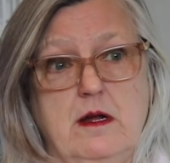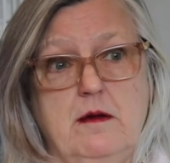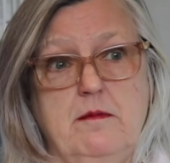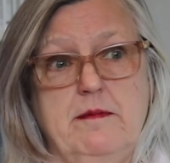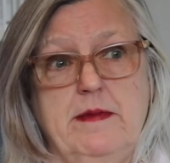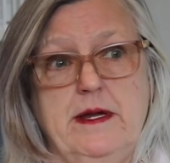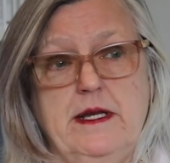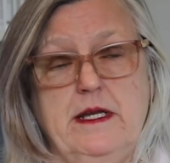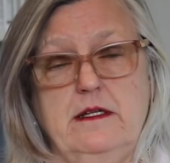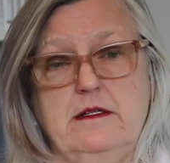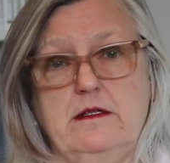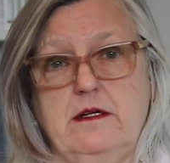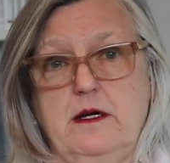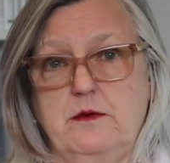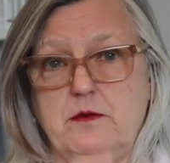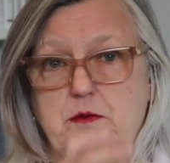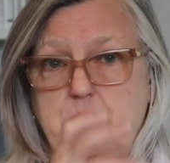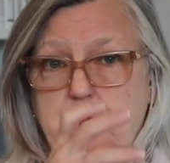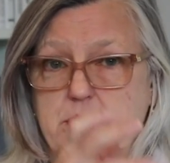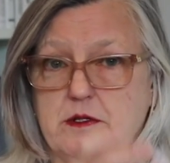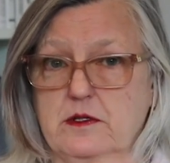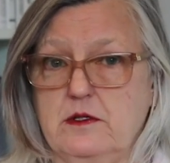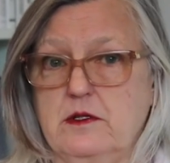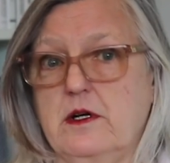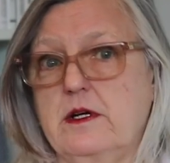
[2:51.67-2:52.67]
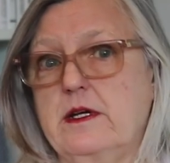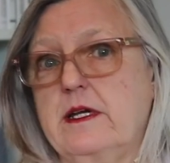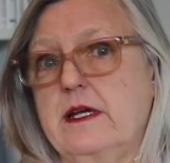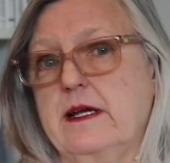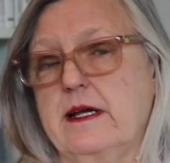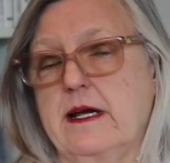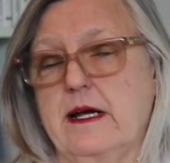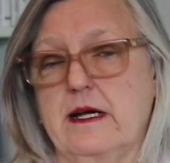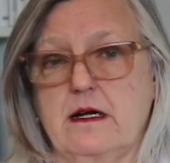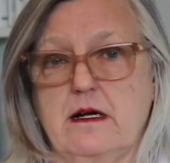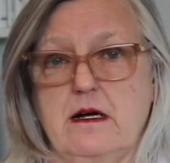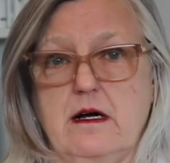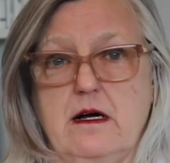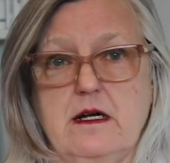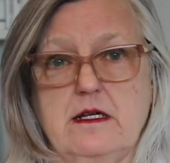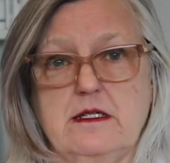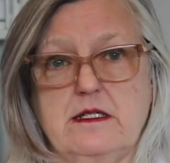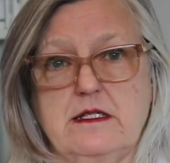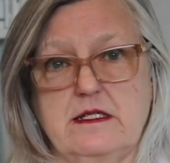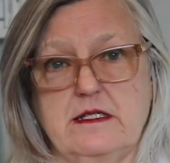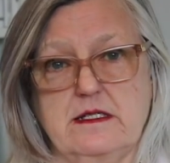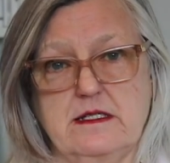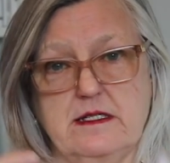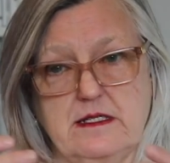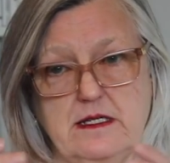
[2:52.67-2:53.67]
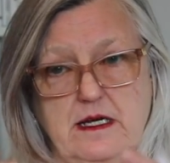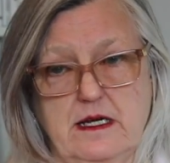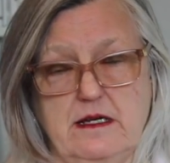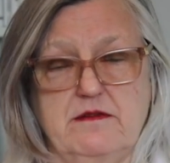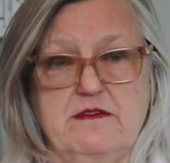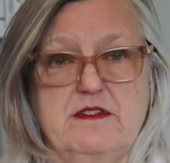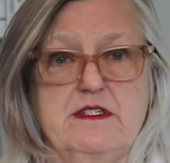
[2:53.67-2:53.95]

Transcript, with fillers: Many times we're looking at costs inside of